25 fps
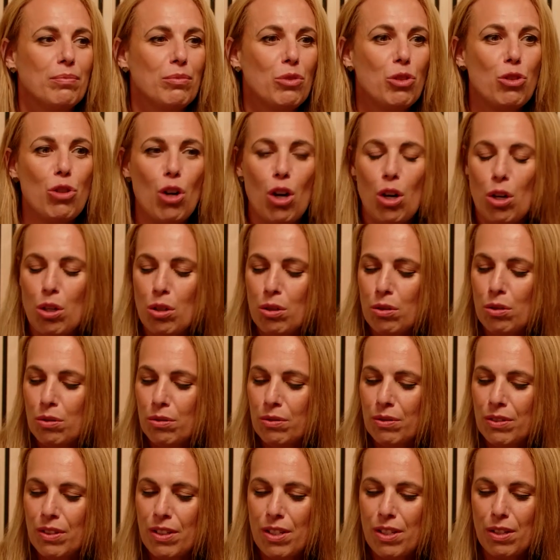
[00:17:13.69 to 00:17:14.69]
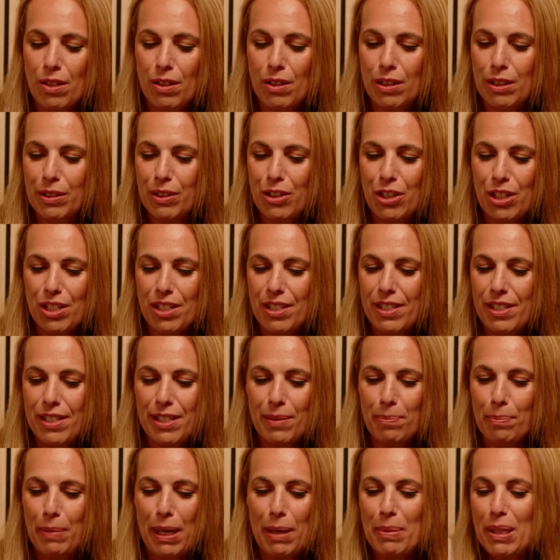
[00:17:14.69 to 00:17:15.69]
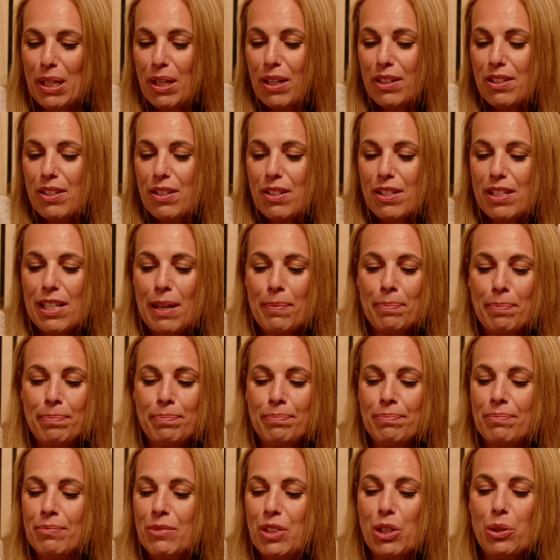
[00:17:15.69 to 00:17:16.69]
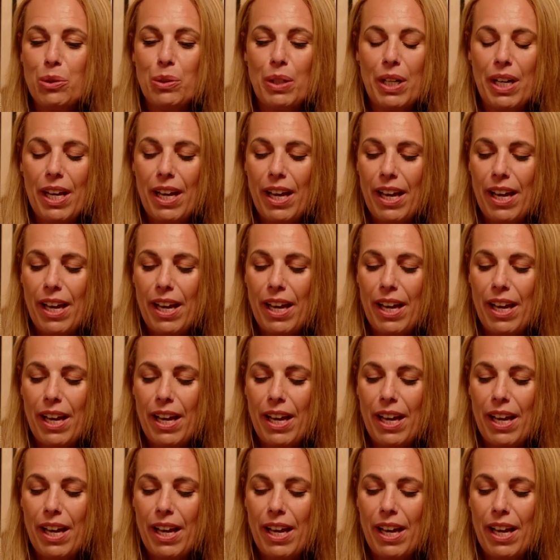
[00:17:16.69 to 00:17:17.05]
drones or just maybe also some new